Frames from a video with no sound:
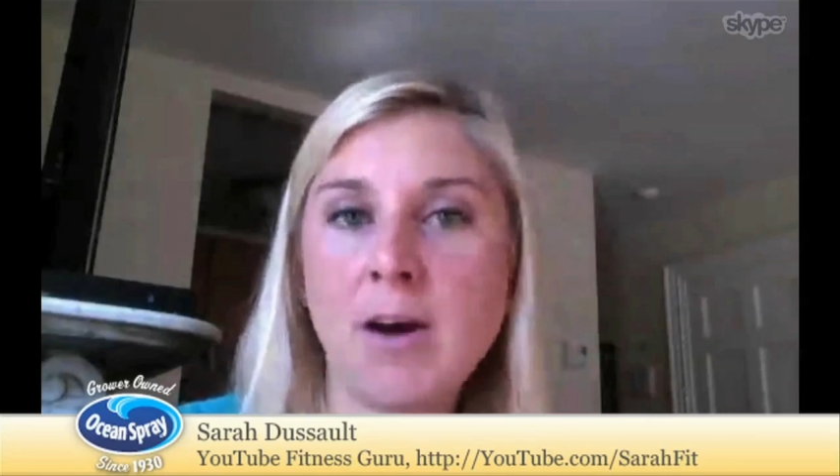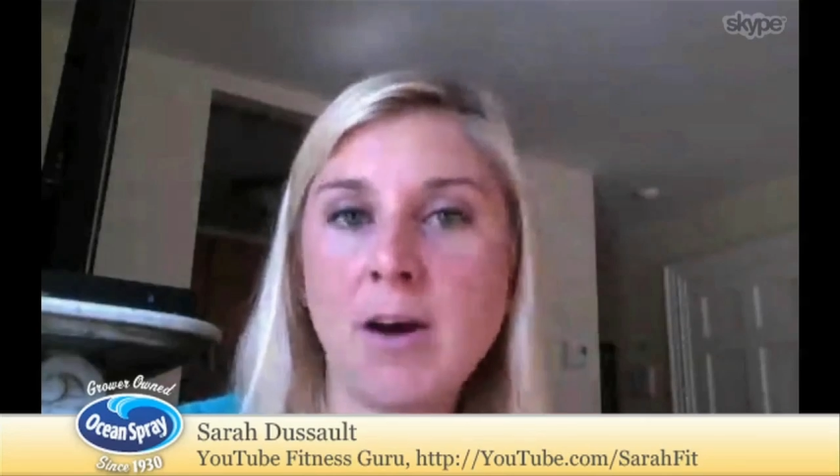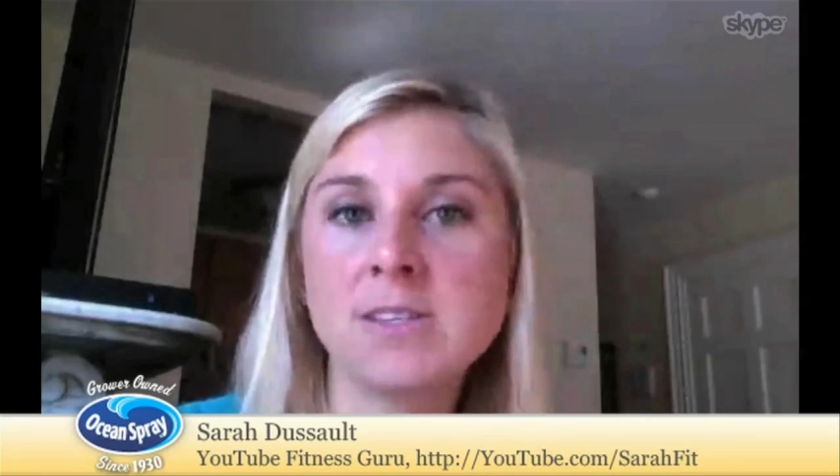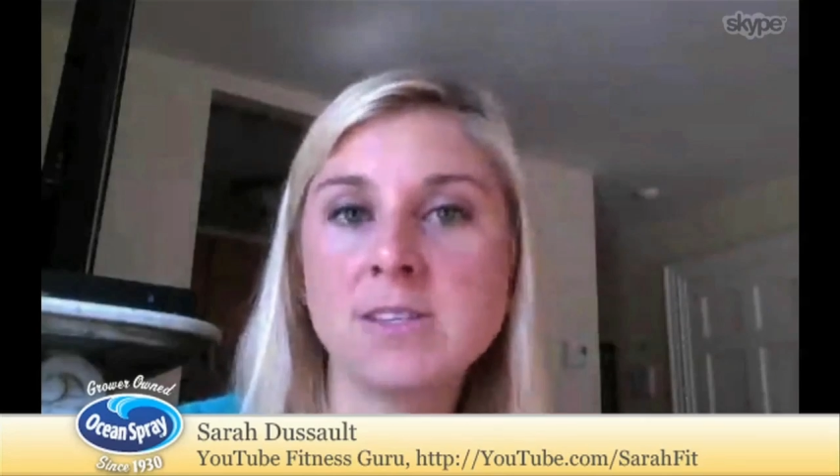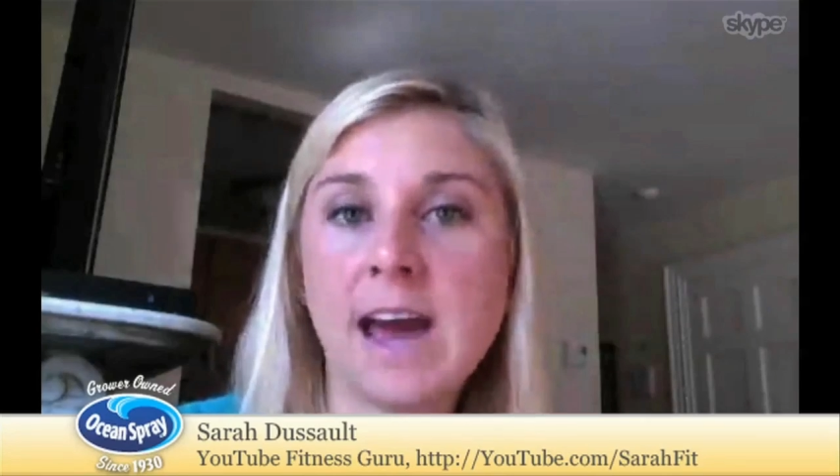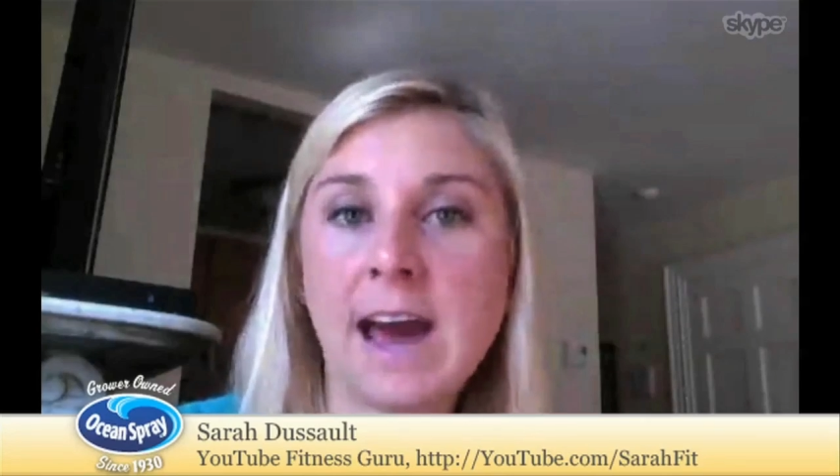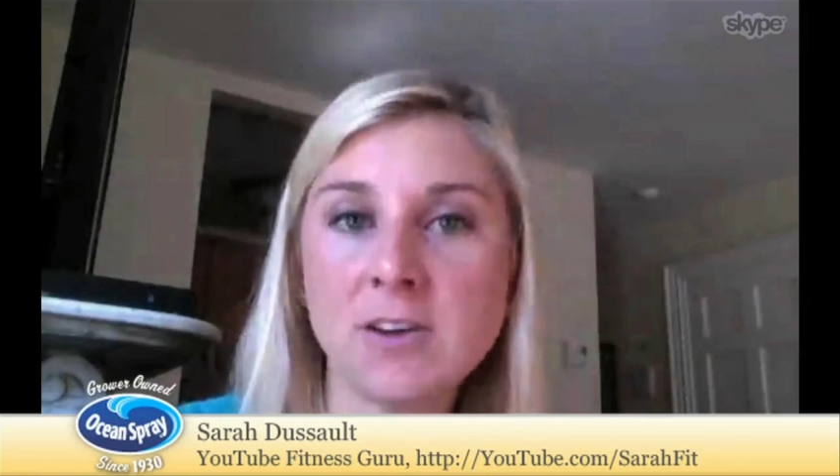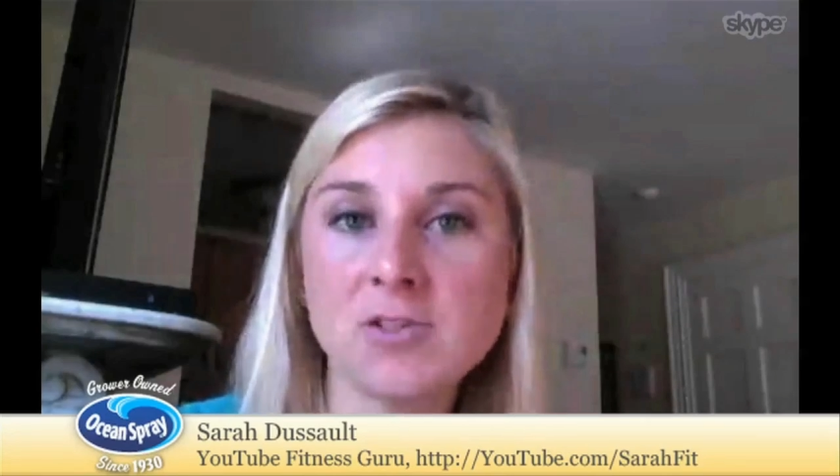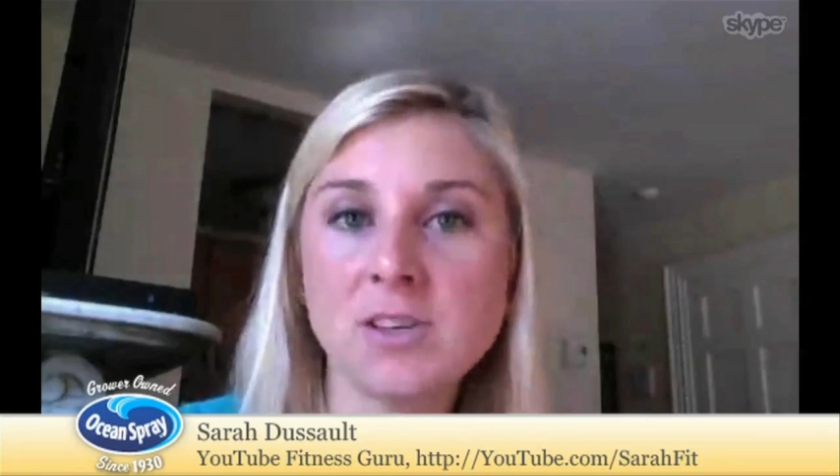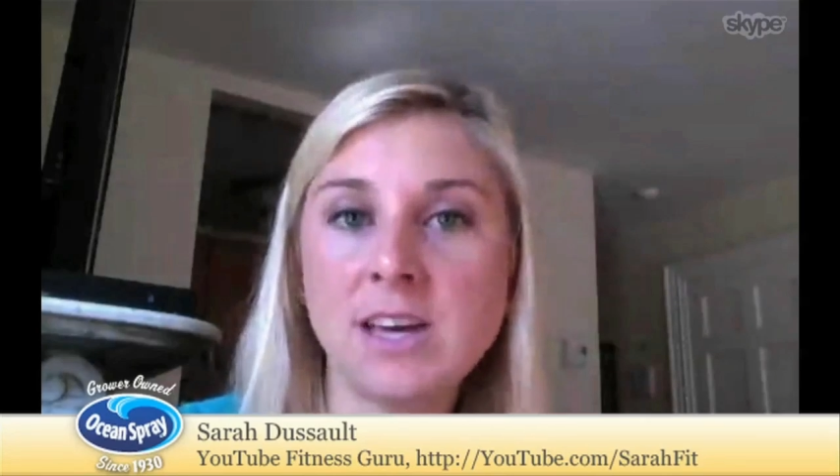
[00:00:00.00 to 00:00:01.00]
amount to
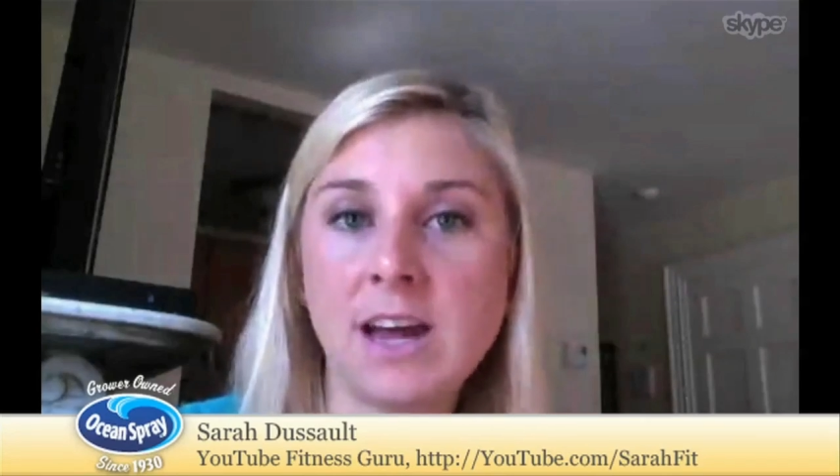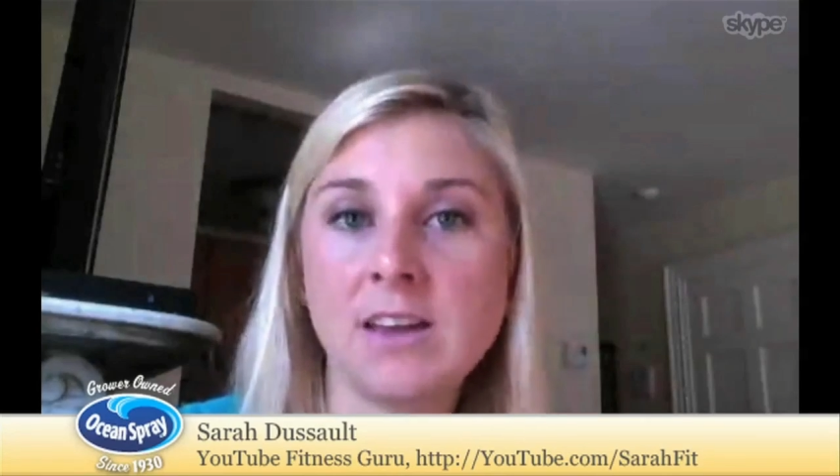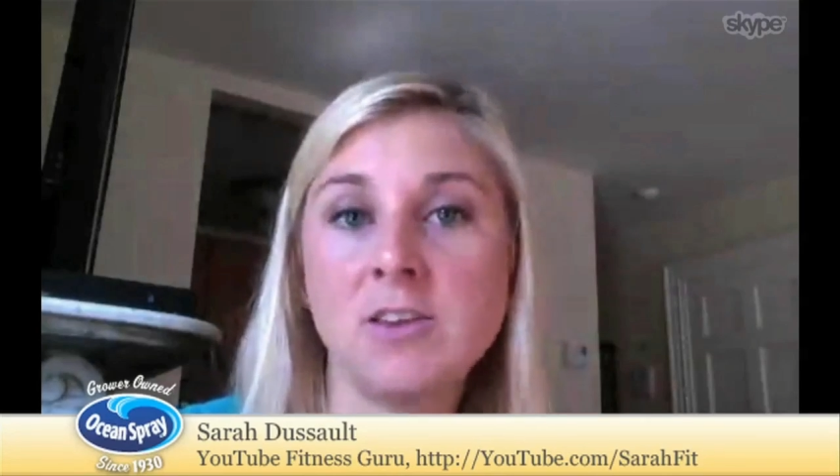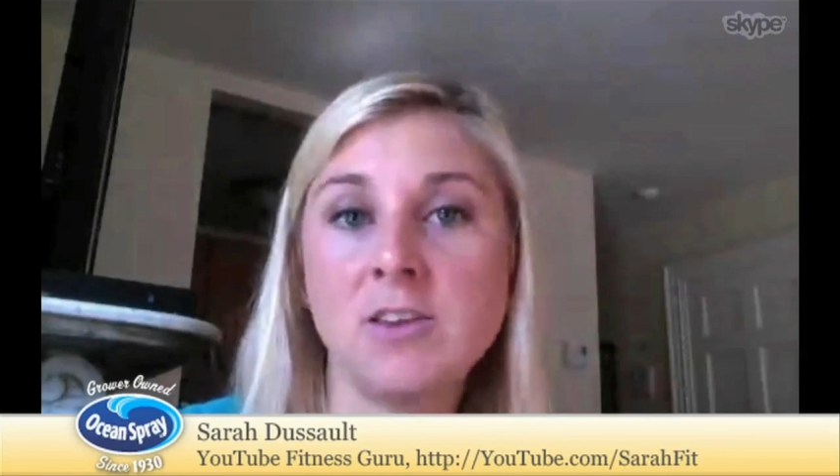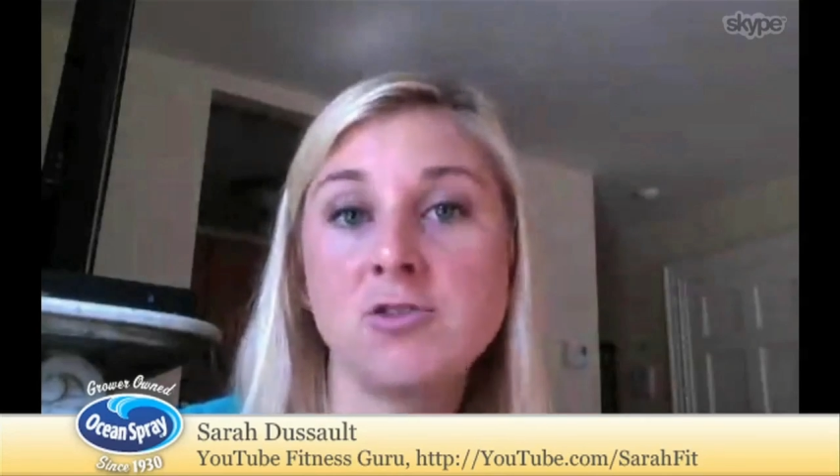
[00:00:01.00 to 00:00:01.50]
actually get